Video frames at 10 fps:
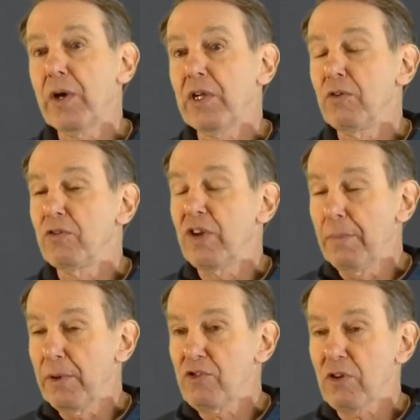We can do
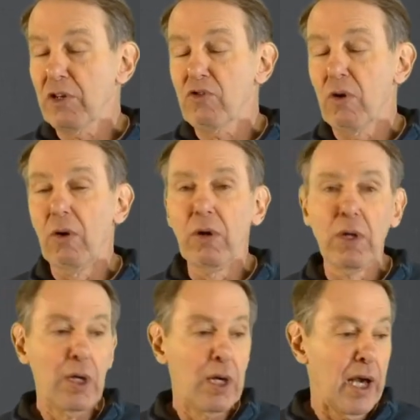temperature
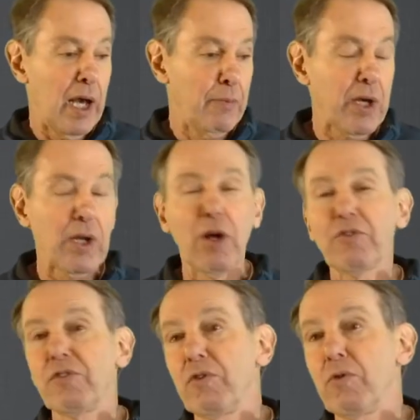control, and we can
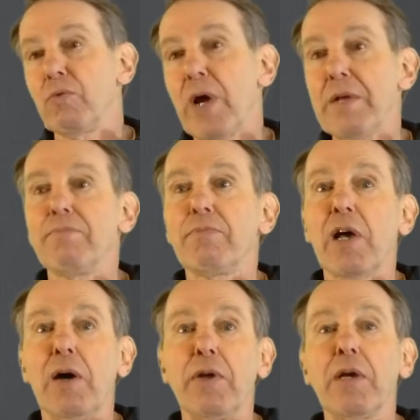also do rate
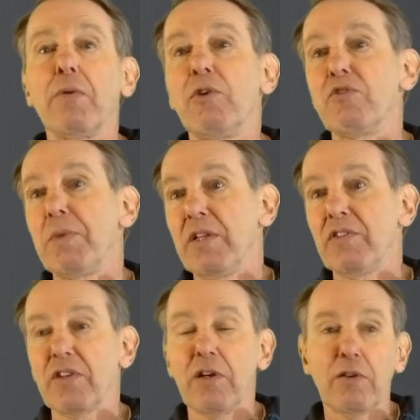counting, which
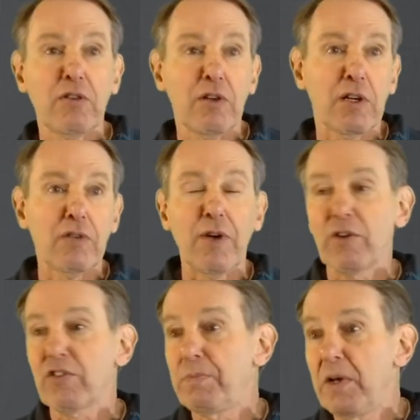means a
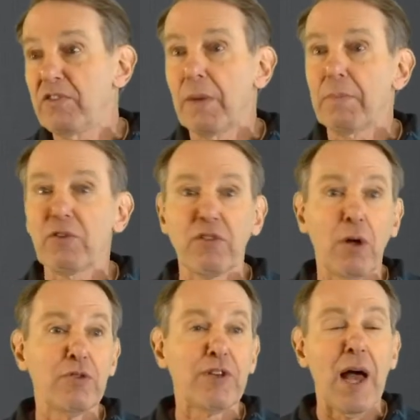conveyor speeds up or
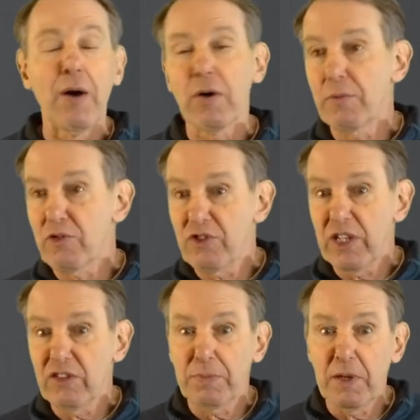slows down, or a
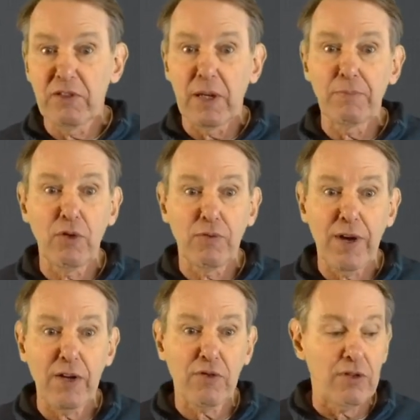machine speeds up too
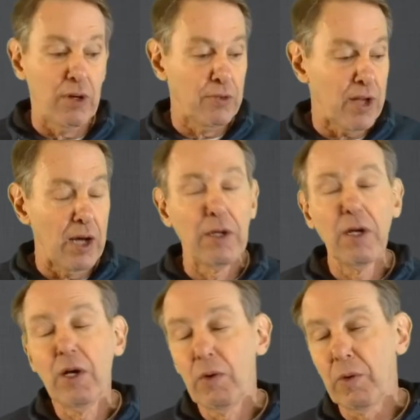fast or slows down.
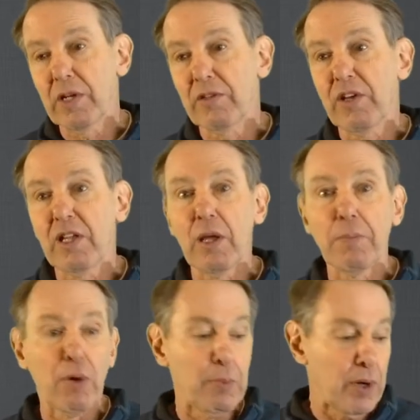We can take the
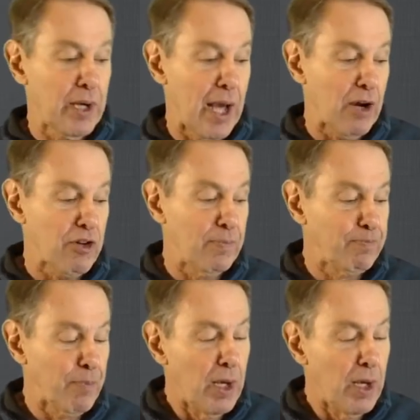appropriate action.